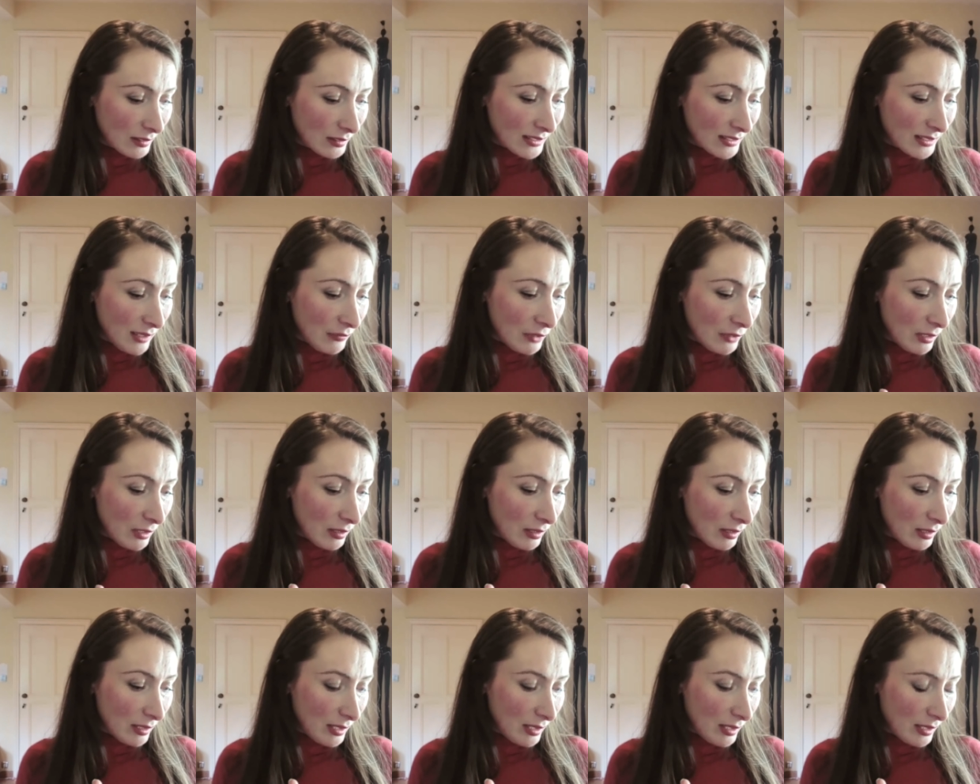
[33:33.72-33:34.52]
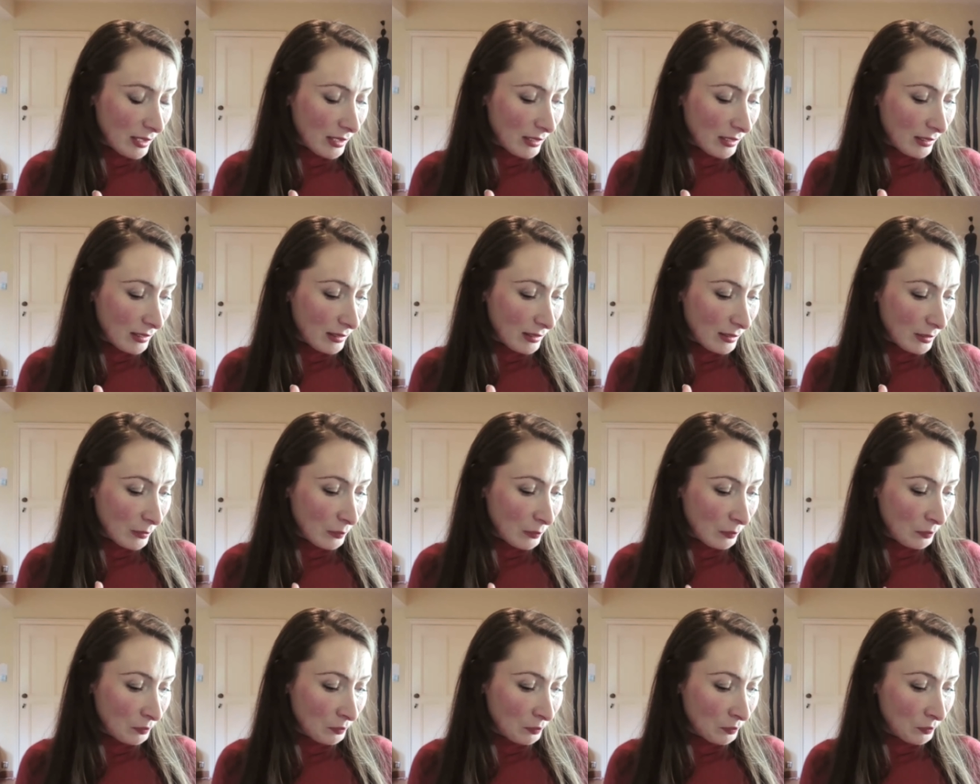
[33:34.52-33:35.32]
Something like
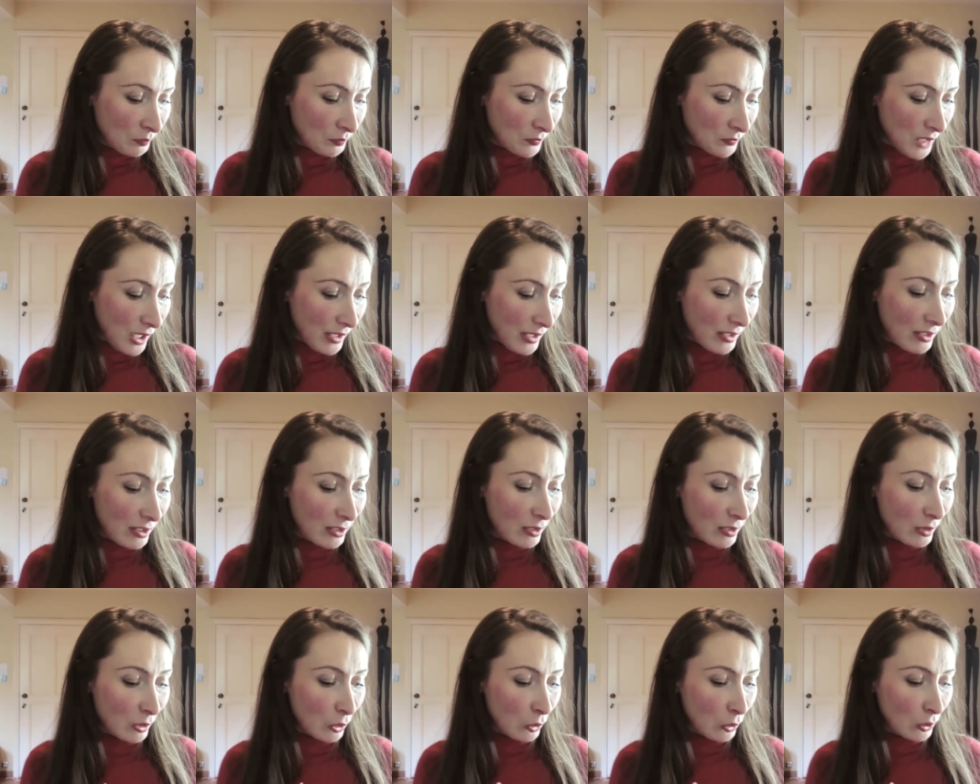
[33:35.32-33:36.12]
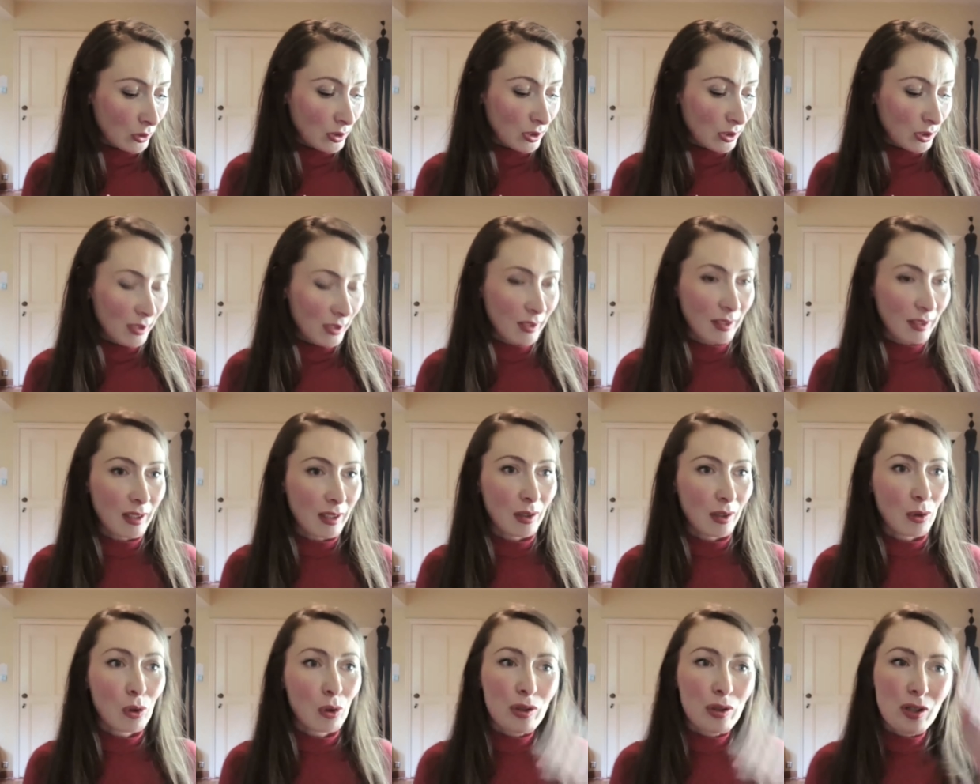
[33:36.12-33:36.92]
I hear a lot,
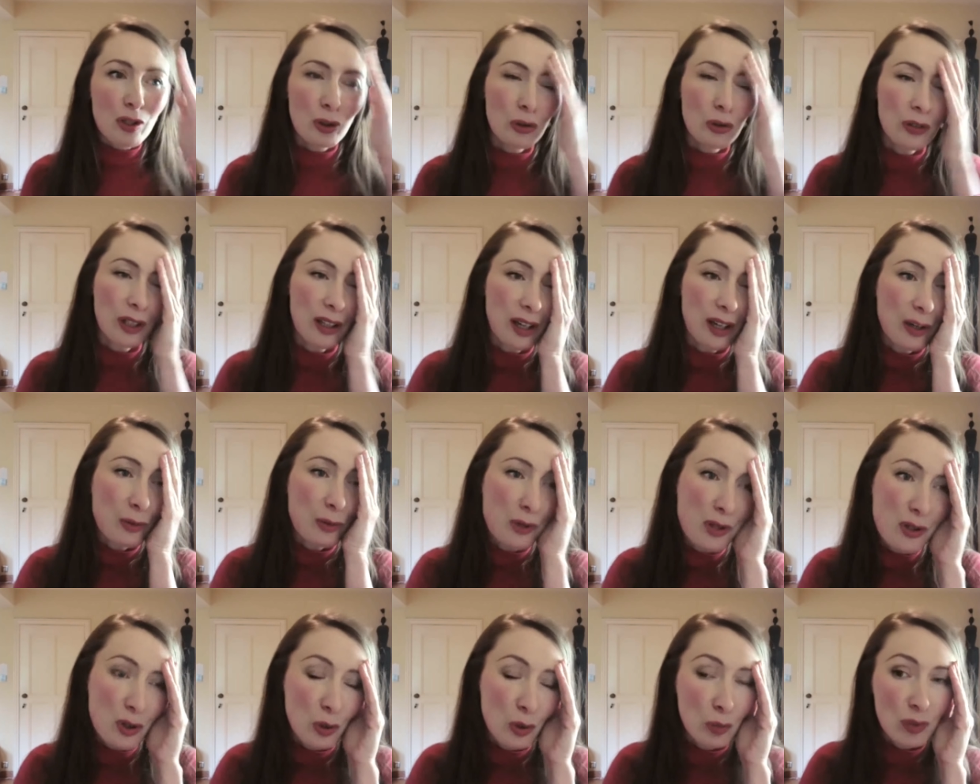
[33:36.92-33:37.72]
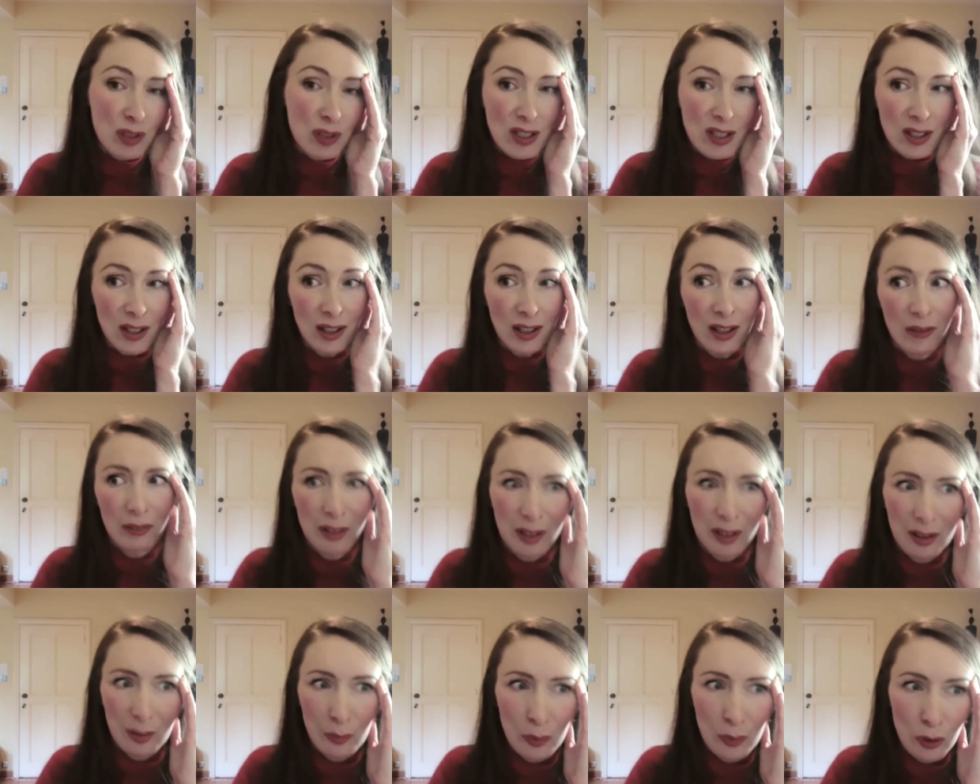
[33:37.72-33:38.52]
oh, sorry, I was so busy, I have
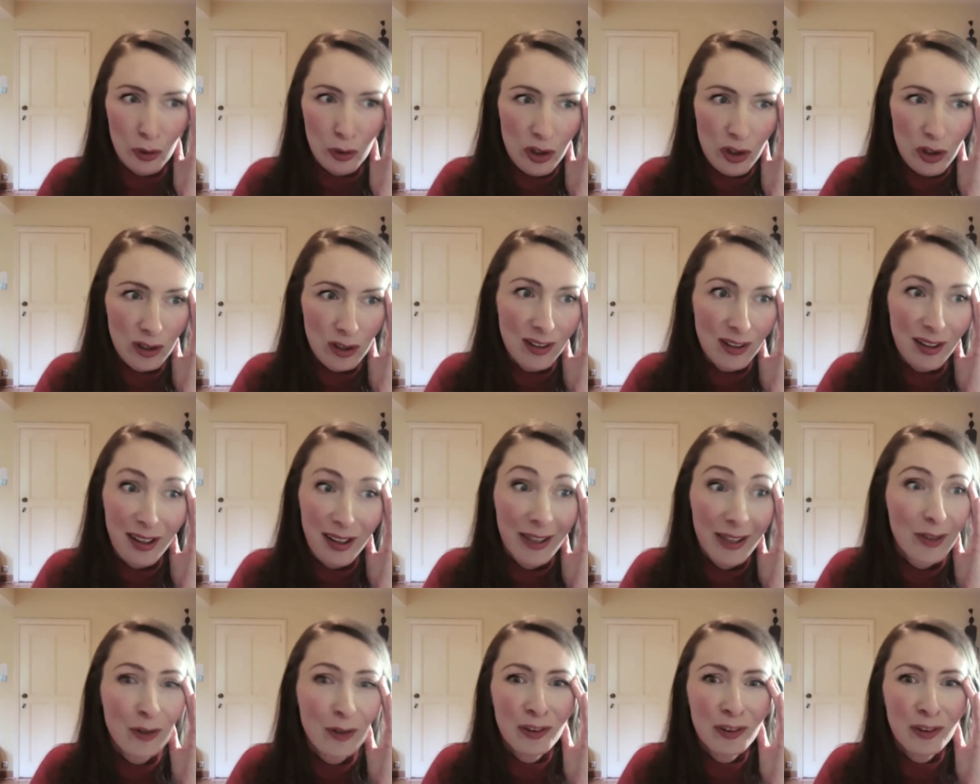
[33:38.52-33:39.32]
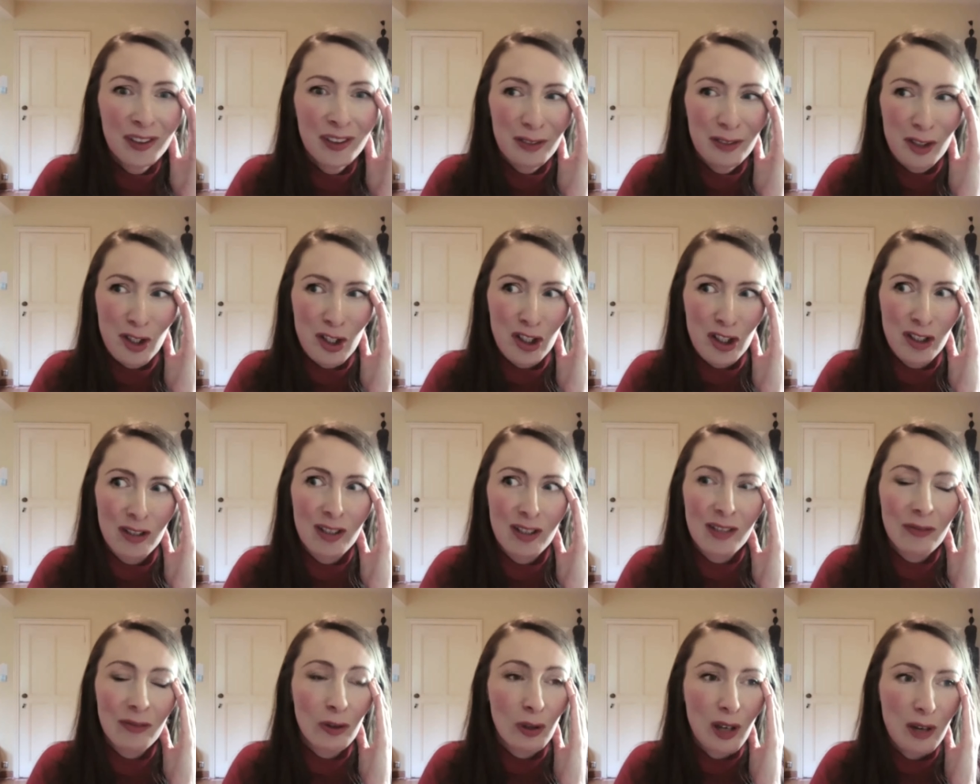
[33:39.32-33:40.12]
another project. I don't give a shit
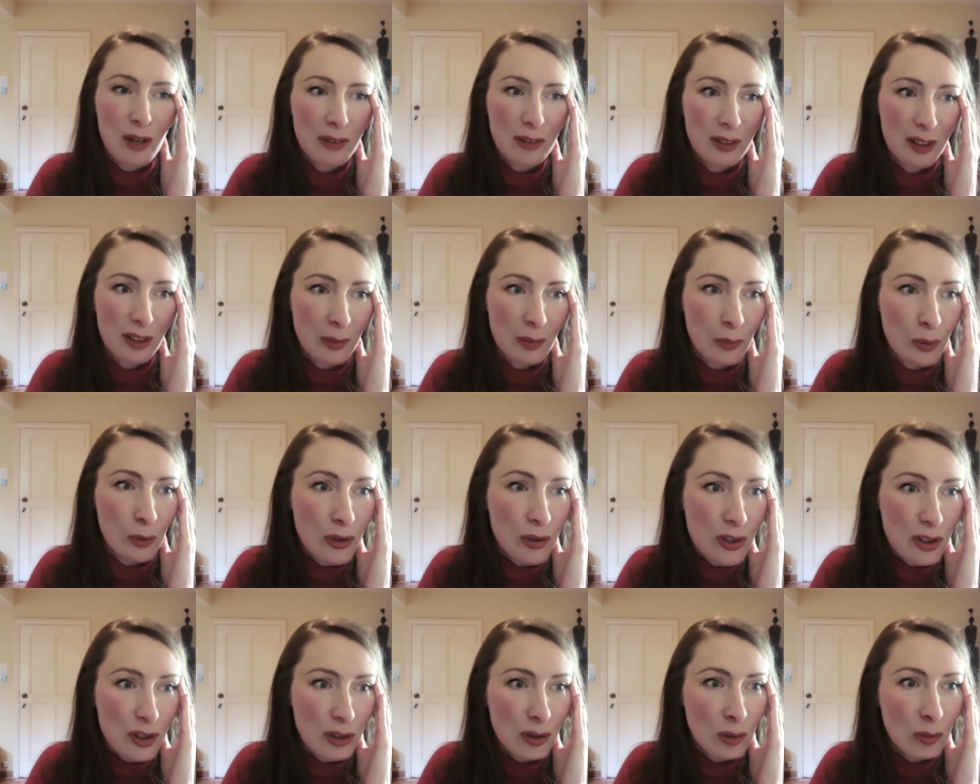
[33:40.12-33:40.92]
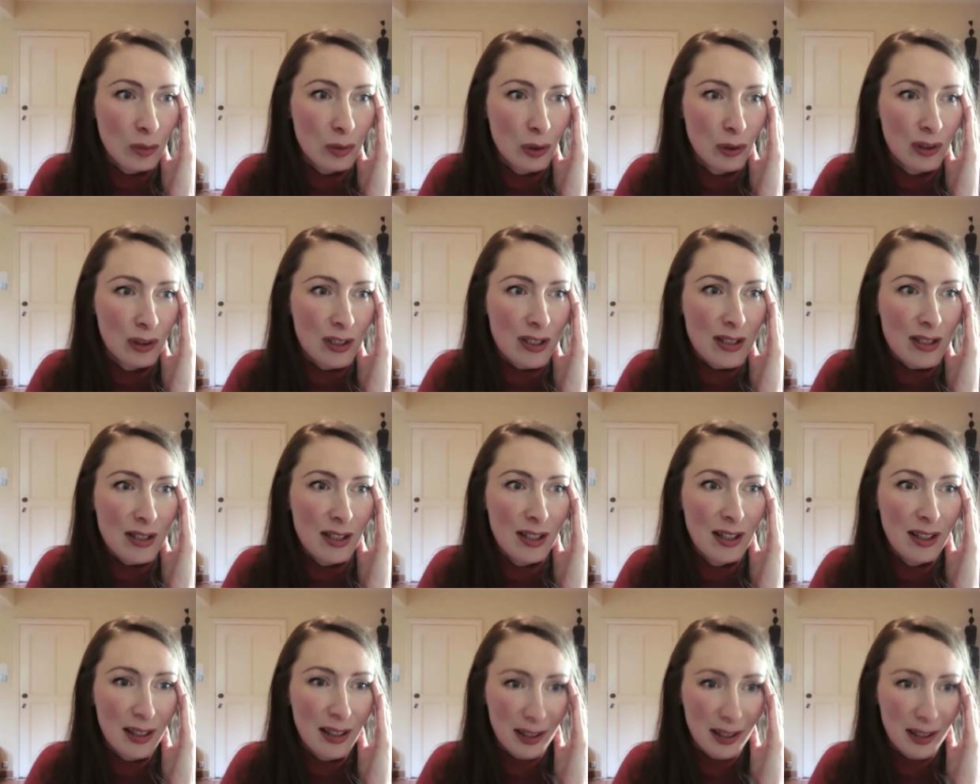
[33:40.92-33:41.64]
if you have another project, to be honest.